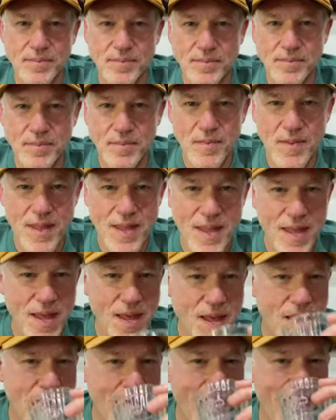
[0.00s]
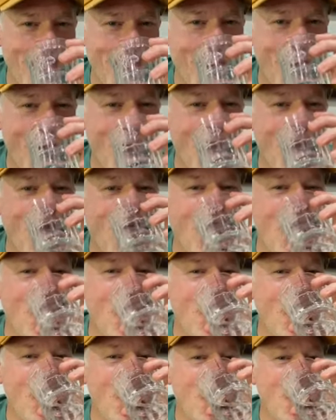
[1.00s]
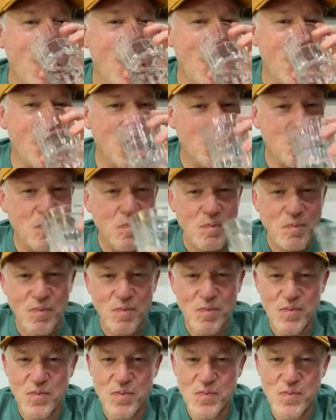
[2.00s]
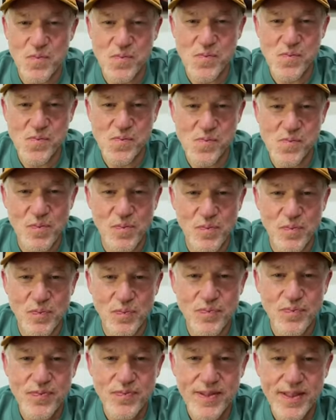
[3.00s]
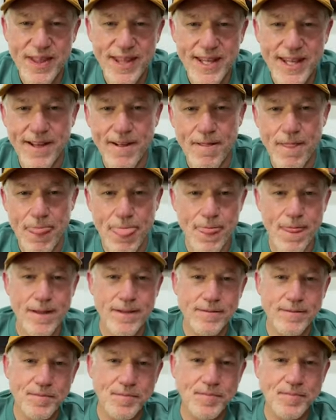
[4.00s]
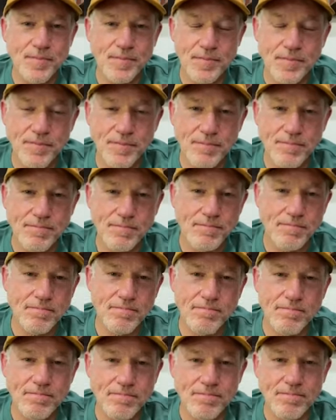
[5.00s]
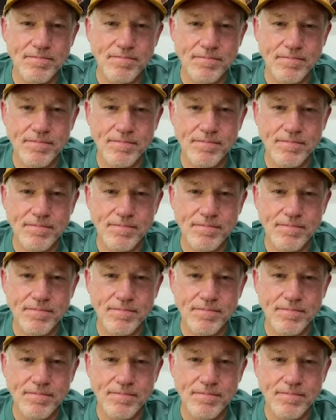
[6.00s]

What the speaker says: [no speech]